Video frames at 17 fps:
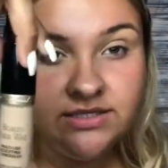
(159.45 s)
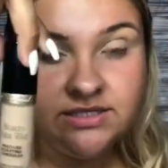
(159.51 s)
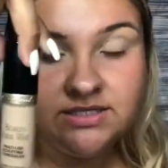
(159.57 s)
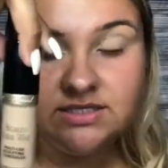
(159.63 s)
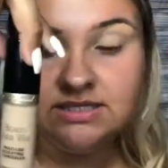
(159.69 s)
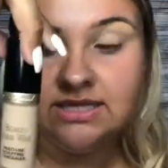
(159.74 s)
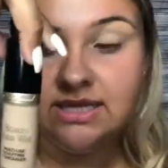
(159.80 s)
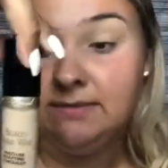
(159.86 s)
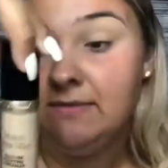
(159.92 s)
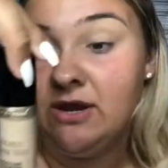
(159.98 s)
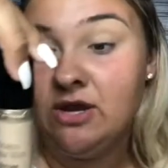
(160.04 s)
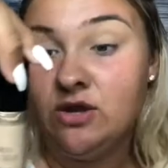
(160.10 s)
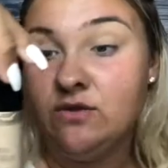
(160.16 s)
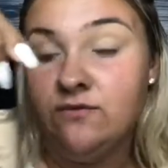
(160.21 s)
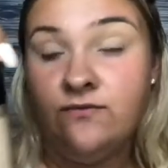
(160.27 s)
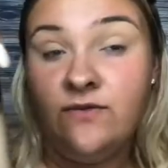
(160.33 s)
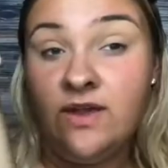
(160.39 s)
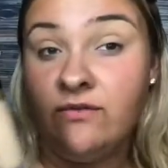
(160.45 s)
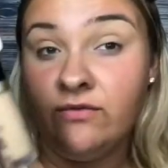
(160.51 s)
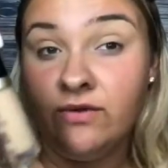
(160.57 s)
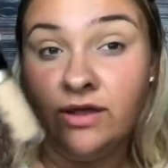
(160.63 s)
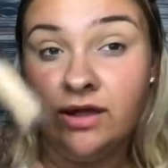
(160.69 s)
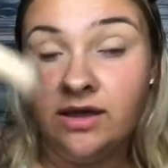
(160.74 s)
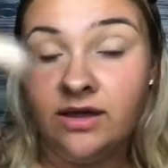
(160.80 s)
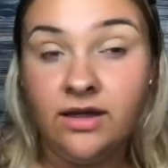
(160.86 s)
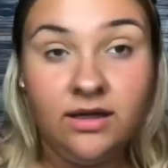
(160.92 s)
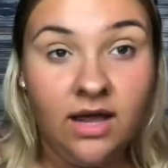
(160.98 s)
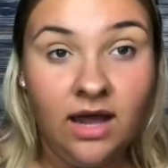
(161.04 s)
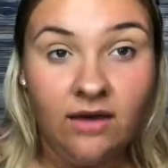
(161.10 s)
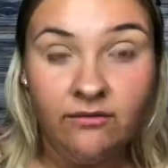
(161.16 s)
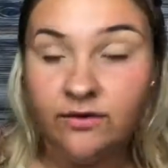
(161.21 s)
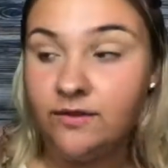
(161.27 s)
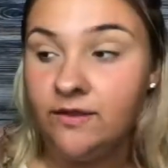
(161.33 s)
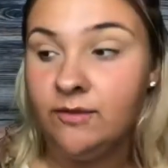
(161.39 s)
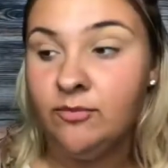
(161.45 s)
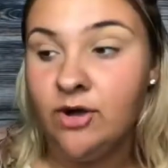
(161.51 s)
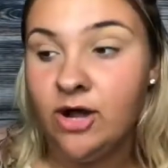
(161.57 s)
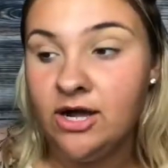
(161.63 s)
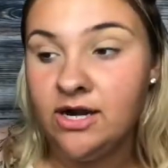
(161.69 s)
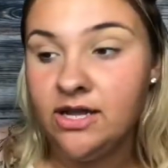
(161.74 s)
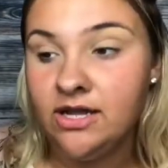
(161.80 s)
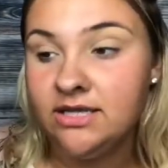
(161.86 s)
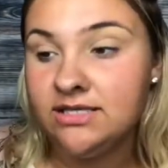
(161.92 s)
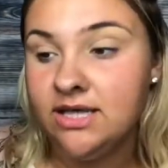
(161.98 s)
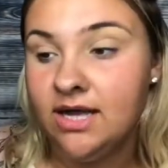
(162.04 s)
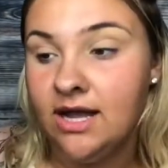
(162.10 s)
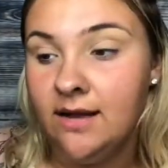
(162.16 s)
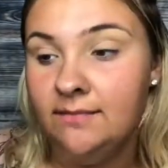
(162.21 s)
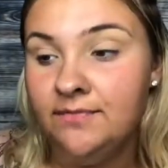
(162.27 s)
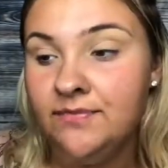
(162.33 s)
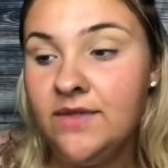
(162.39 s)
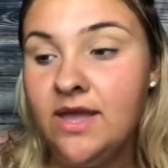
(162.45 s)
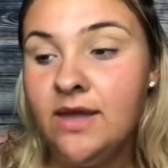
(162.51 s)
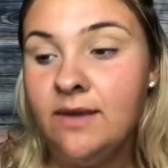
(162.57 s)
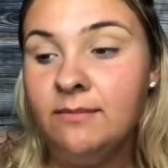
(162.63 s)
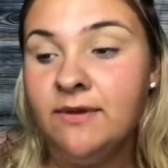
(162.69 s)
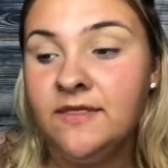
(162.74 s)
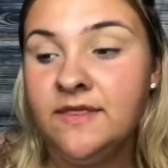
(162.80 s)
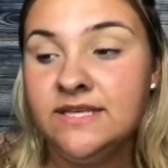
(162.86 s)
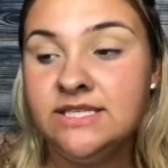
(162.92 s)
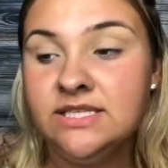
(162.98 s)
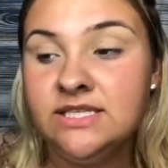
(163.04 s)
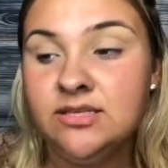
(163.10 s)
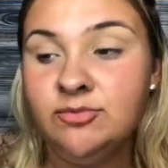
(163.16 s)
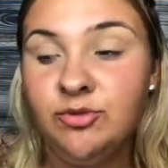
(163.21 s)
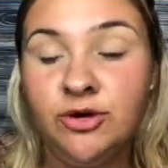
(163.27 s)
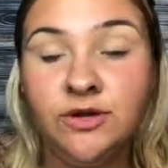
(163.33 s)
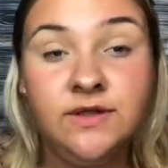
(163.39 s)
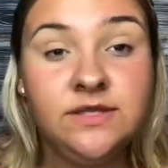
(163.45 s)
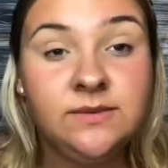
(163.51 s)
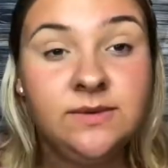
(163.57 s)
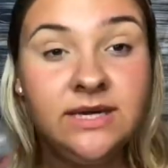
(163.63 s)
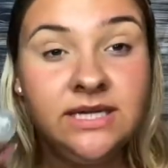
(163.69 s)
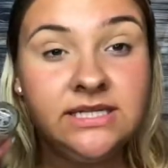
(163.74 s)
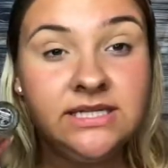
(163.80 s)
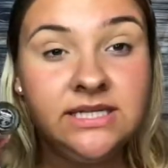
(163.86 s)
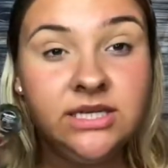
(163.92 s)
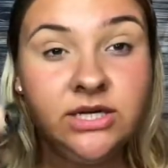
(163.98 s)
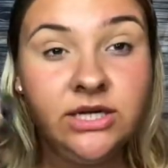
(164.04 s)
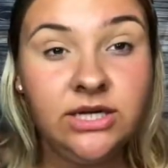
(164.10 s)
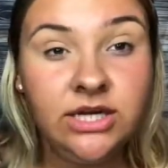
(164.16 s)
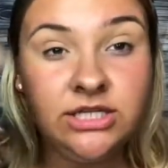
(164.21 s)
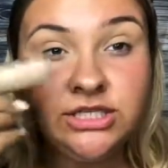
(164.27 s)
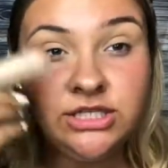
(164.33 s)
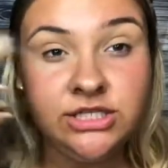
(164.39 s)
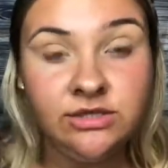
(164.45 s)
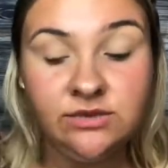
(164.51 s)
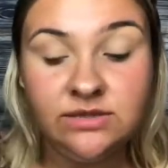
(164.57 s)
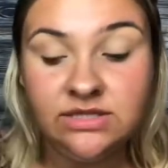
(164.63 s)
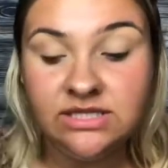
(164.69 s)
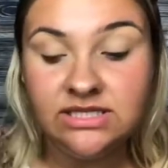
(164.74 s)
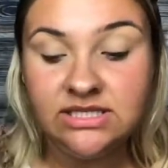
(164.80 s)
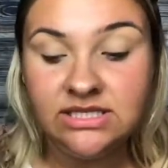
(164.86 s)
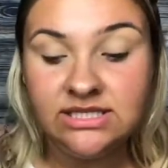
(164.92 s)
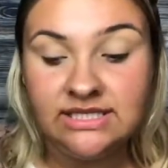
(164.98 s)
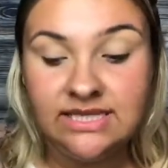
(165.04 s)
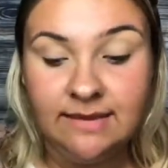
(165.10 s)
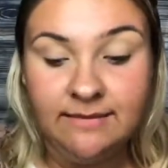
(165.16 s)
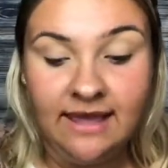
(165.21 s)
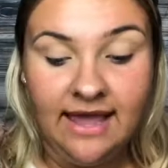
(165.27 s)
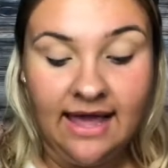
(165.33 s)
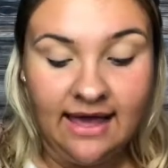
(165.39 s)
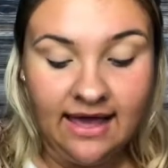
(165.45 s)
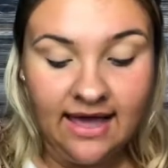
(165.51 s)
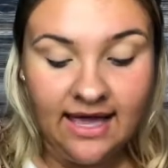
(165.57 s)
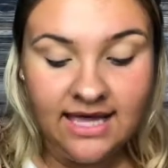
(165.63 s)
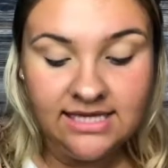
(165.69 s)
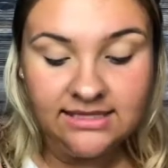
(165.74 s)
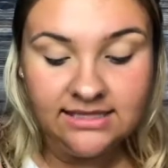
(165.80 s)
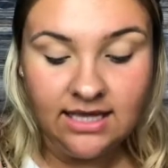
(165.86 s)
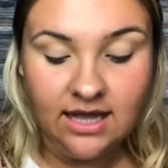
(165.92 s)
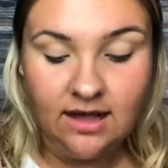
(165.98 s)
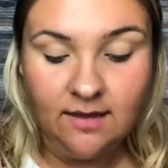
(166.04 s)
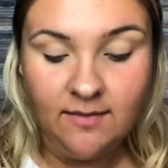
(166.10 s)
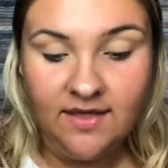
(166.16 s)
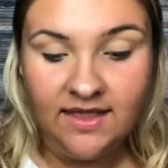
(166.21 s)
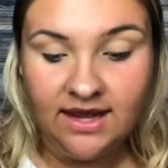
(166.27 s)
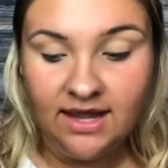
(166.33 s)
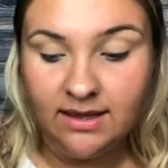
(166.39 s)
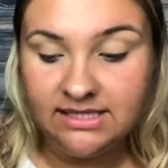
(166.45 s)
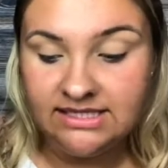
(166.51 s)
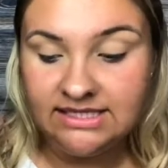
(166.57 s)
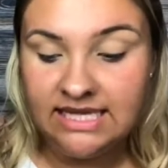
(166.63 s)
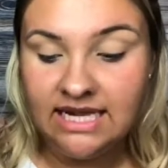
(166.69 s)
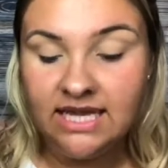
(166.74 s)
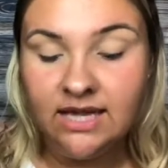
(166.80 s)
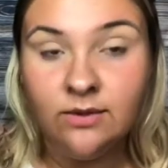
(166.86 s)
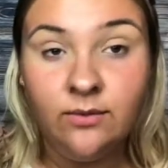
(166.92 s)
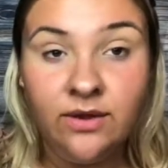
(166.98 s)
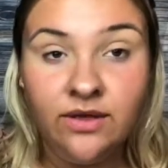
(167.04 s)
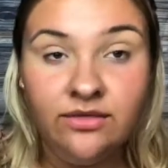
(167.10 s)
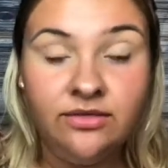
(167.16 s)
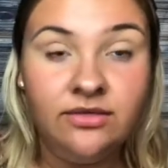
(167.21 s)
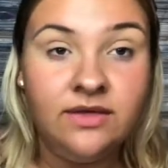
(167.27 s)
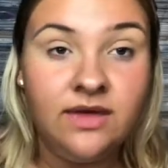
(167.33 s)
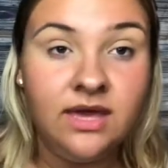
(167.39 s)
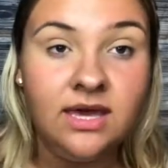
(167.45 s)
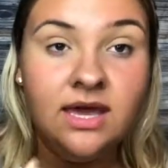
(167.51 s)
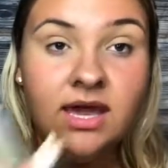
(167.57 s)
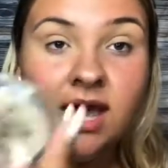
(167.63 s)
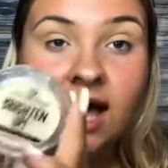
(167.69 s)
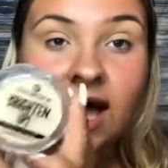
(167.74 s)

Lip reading: This is like my new favorite everything product, but this is the Born This Way concealer, and I just used this to set my eyes, and then I set it with the